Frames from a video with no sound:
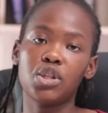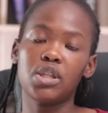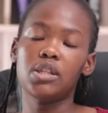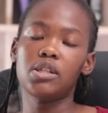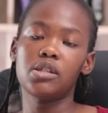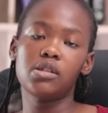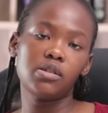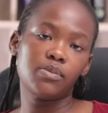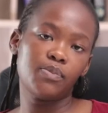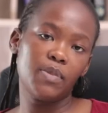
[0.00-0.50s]

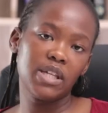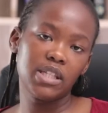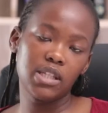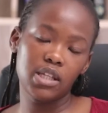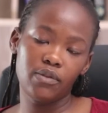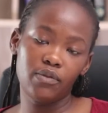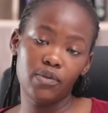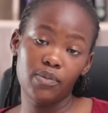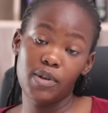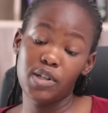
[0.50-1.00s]
this is
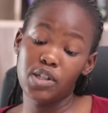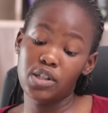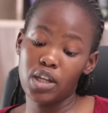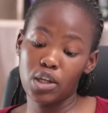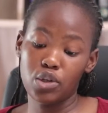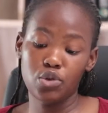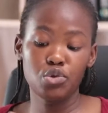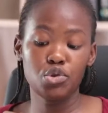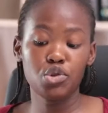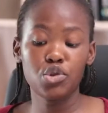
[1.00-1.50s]
basic information
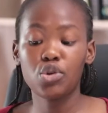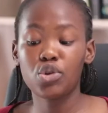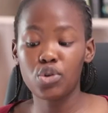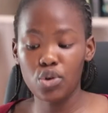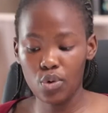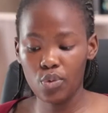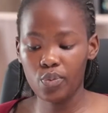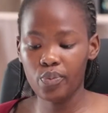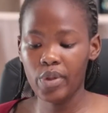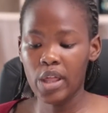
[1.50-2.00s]
that you should
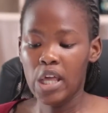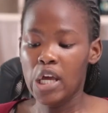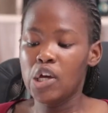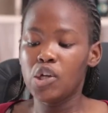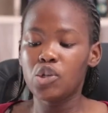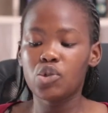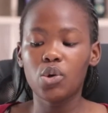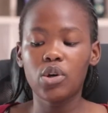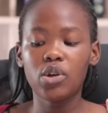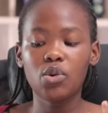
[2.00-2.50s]
know.
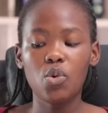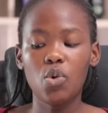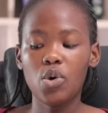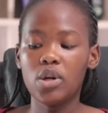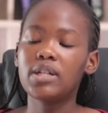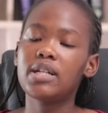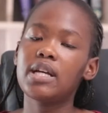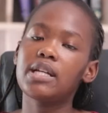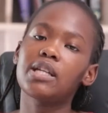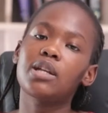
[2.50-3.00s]
So an
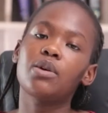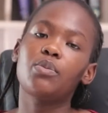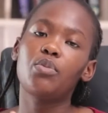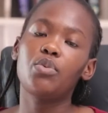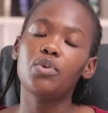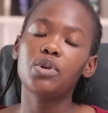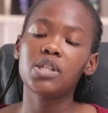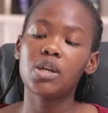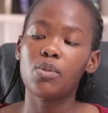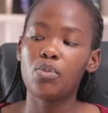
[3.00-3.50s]
auditor is